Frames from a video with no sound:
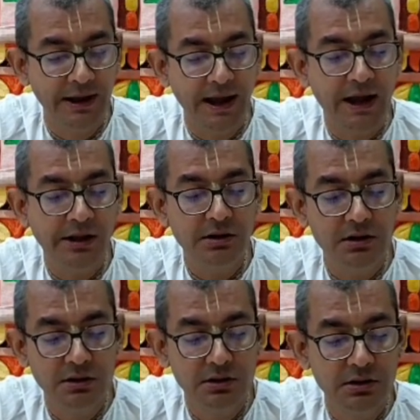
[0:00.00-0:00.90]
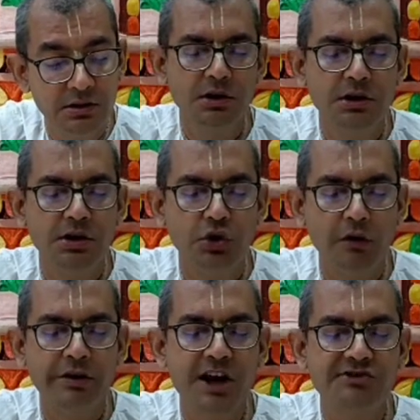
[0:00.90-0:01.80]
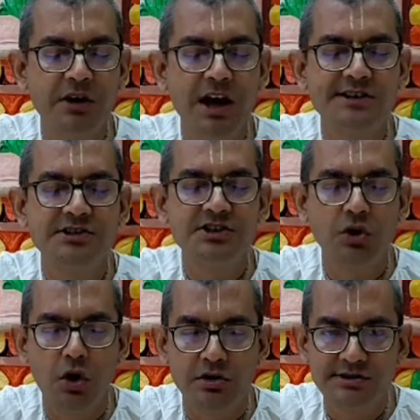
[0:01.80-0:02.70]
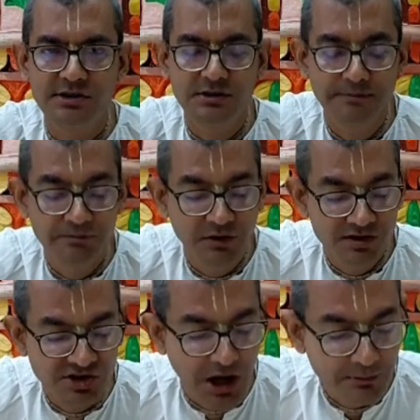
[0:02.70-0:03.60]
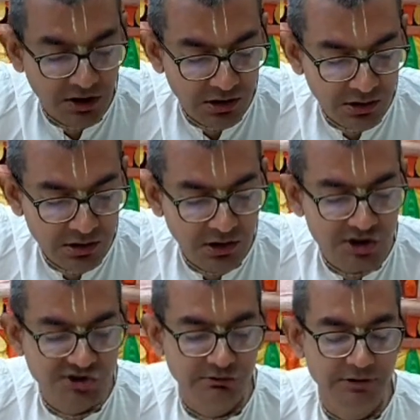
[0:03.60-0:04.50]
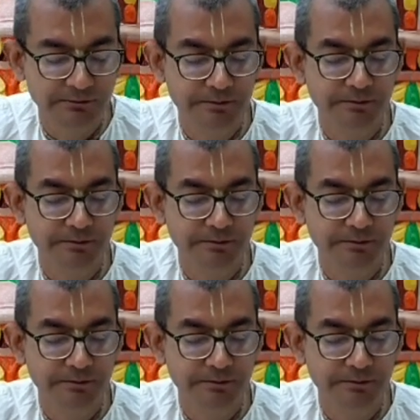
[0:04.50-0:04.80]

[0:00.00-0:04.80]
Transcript: And Yavanashva has this horse, Shyamakarna Ashva.